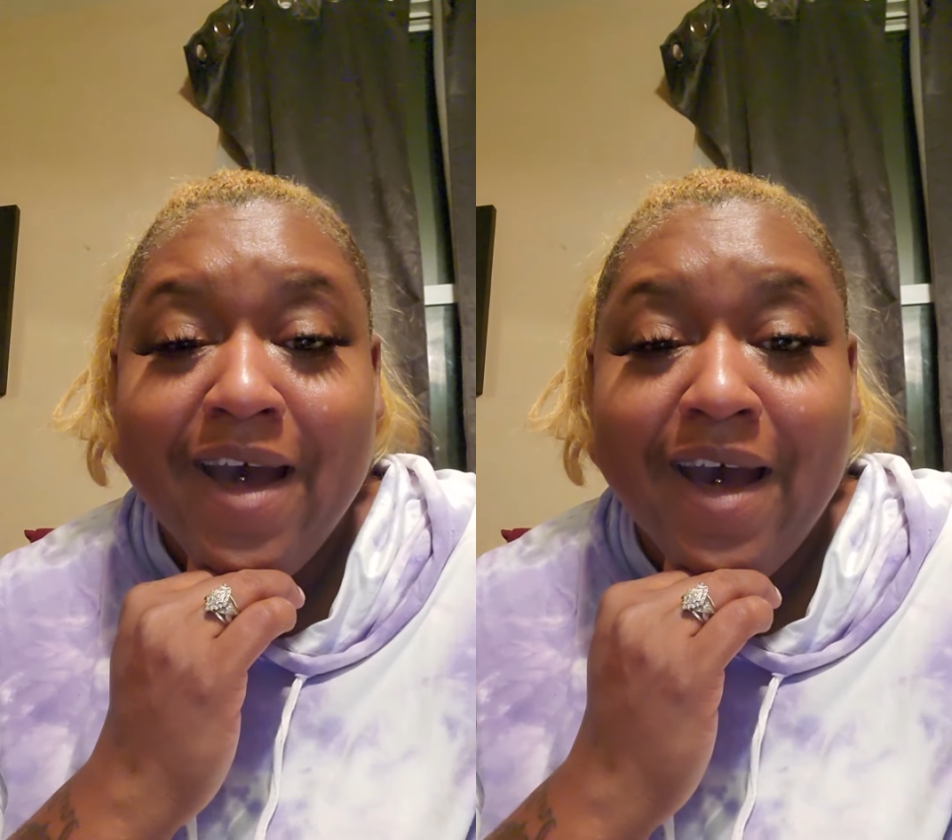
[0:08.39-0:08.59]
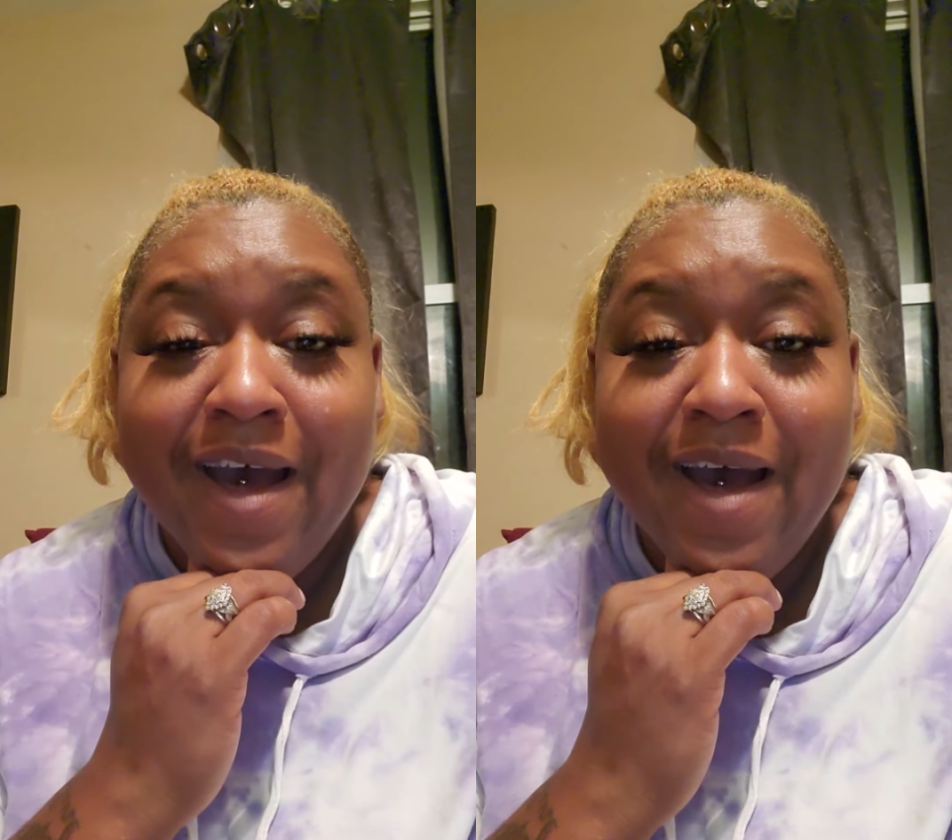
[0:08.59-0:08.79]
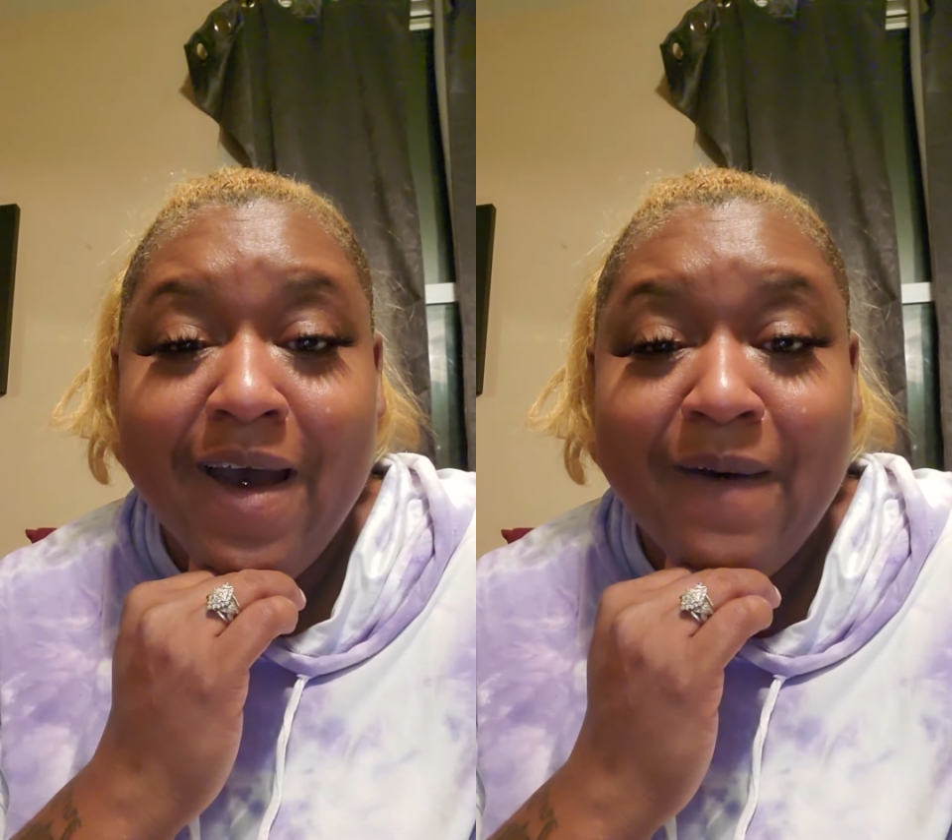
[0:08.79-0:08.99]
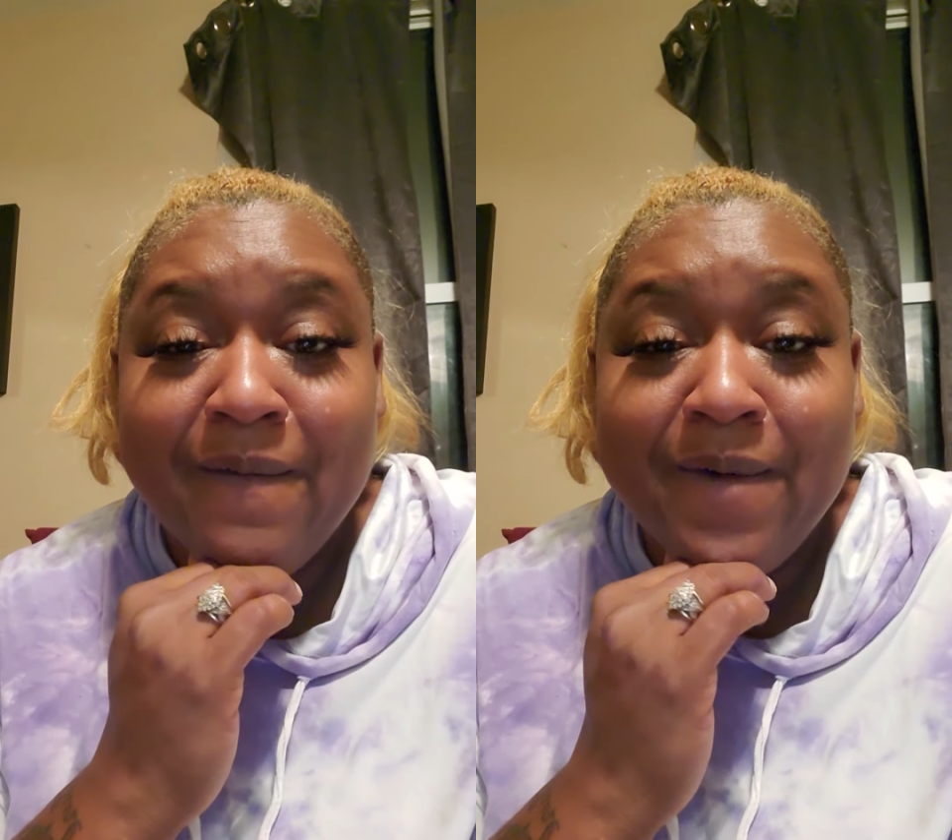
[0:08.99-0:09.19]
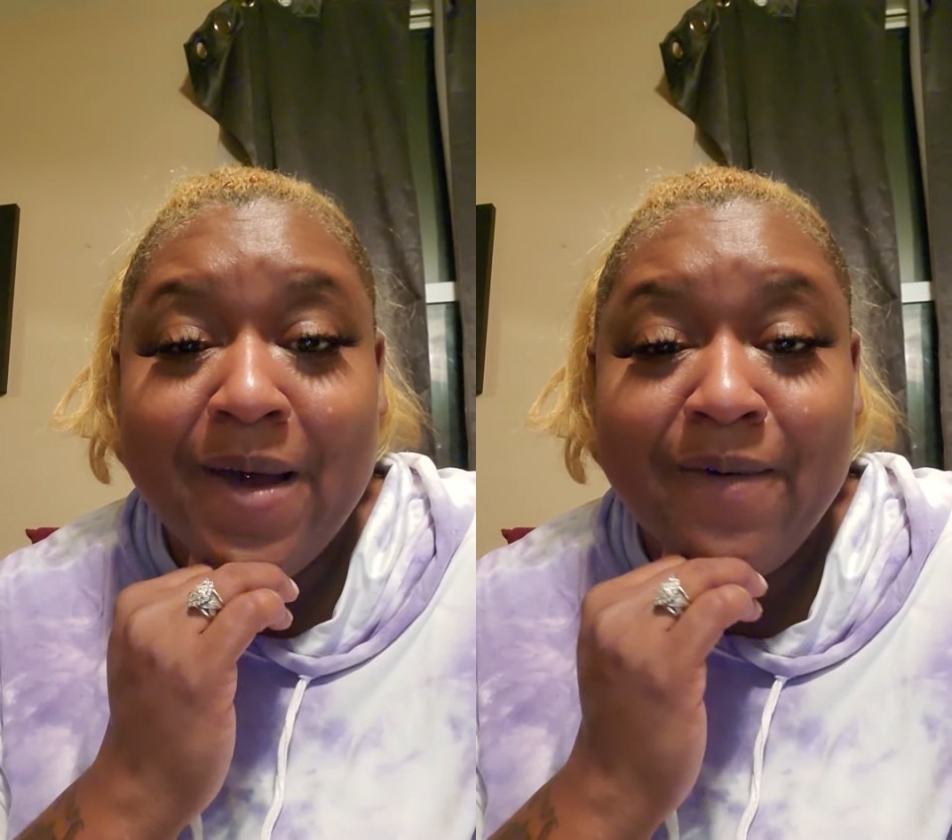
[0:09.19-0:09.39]

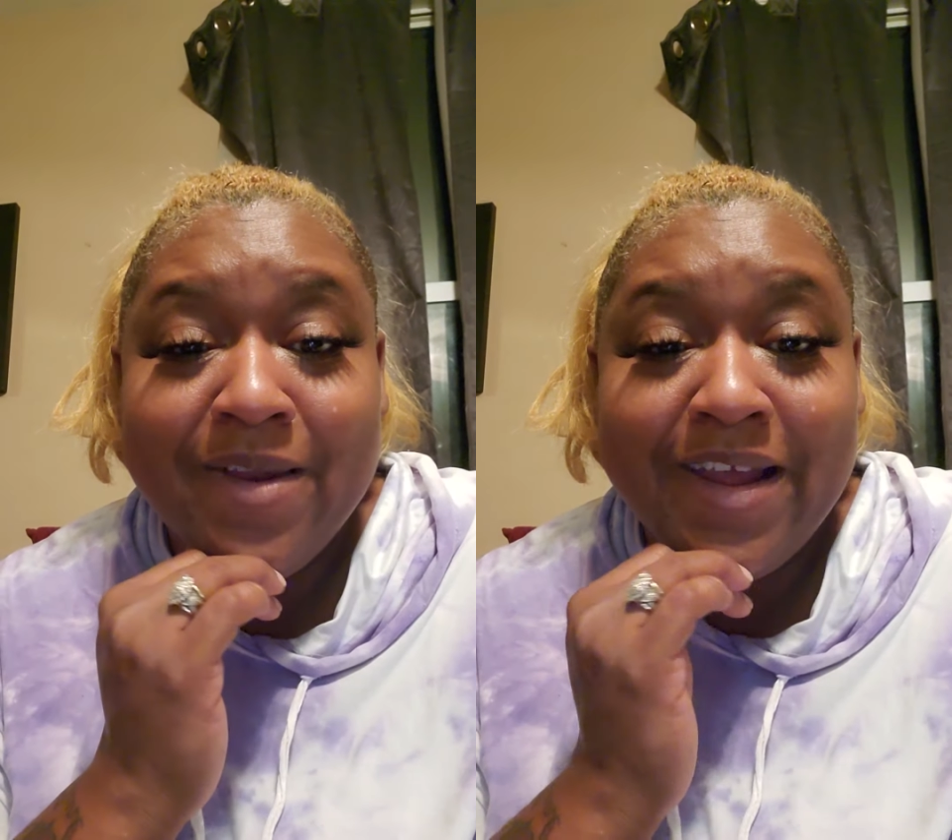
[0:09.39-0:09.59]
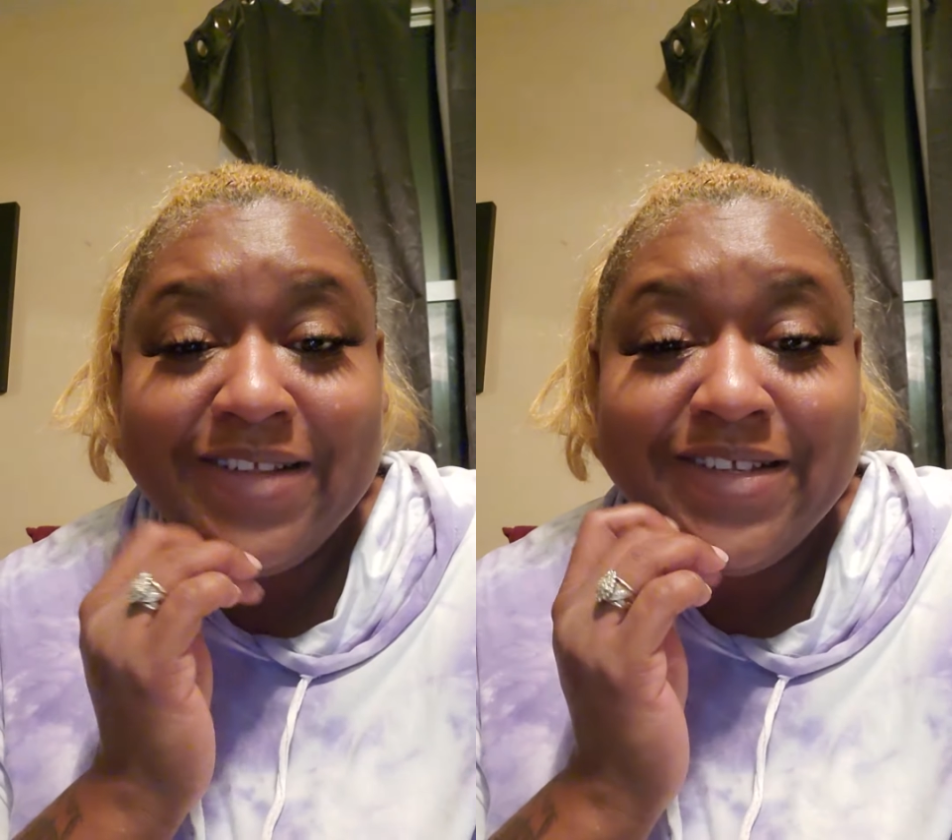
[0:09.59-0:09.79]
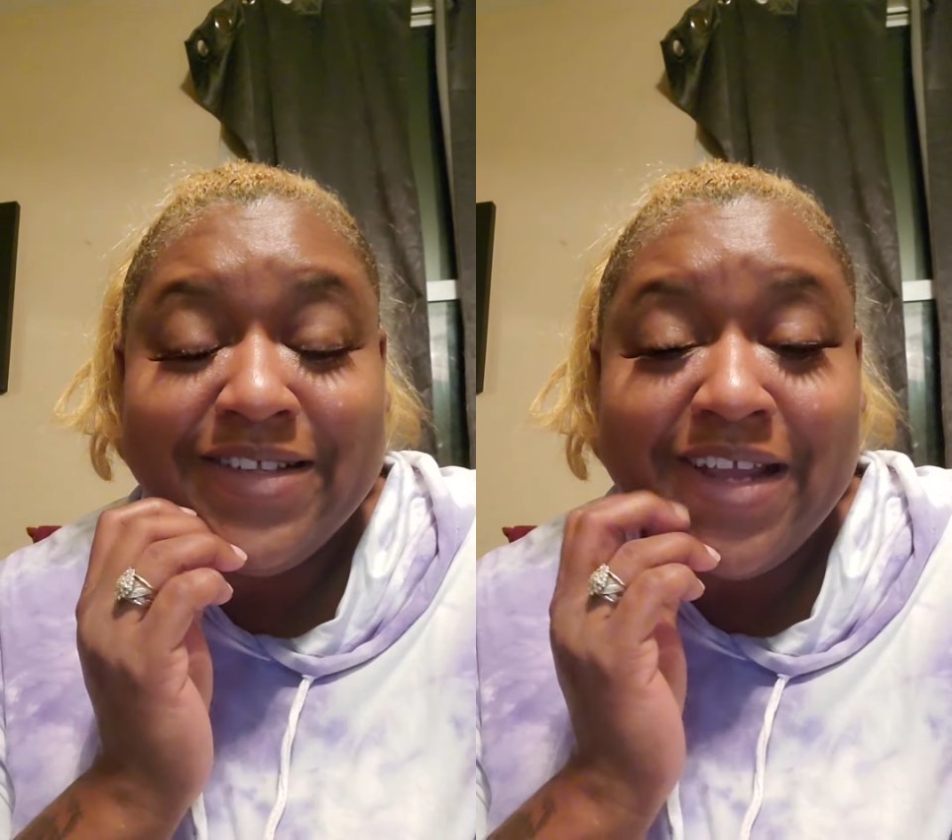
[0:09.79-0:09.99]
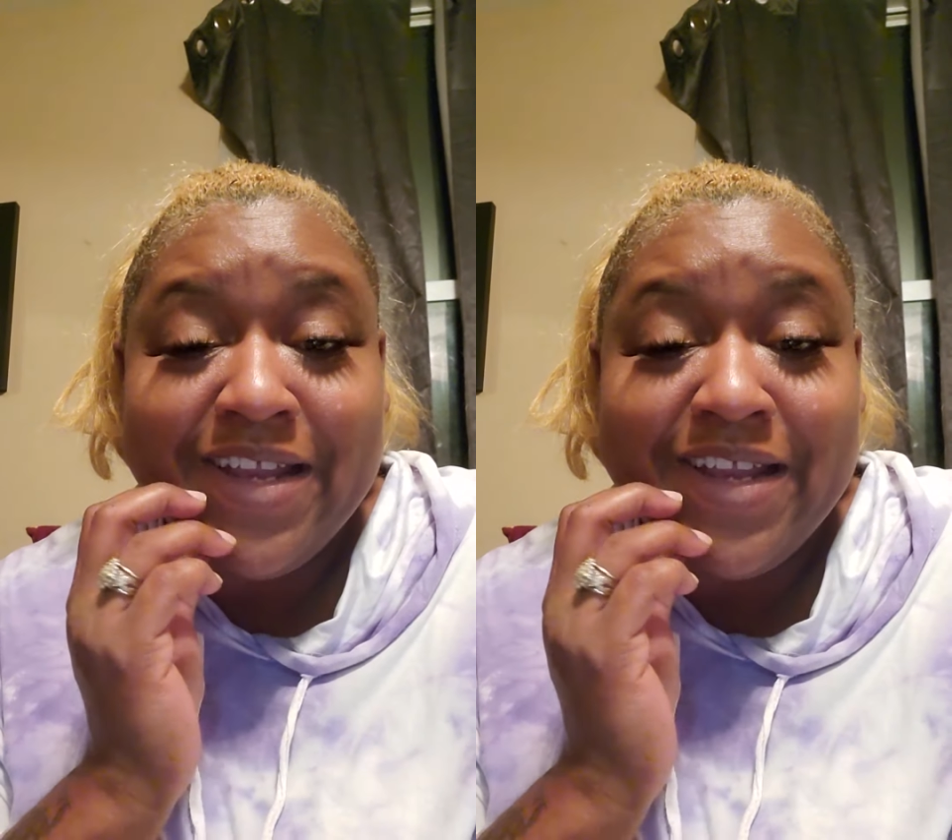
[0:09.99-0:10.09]
I would like to thank